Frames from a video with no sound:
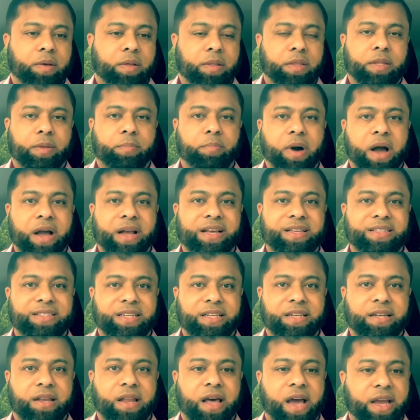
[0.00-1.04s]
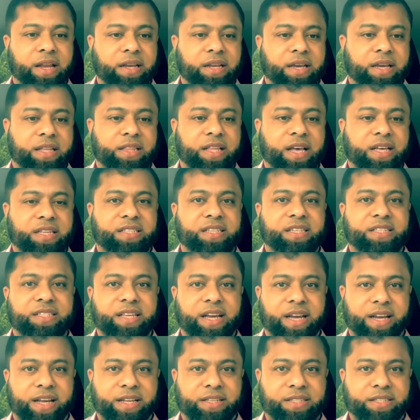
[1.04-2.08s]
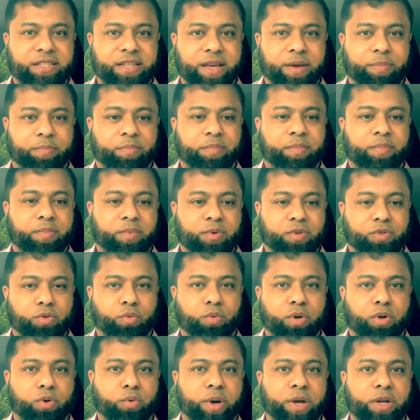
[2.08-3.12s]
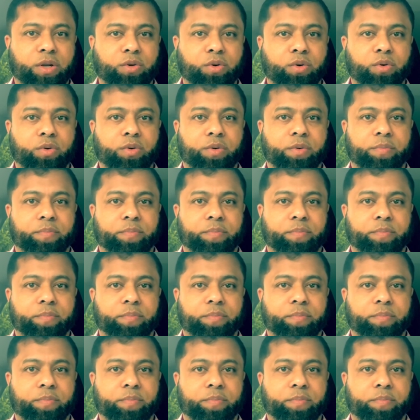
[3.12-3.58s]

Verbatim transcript: the back is in line and that's the second step so what do I do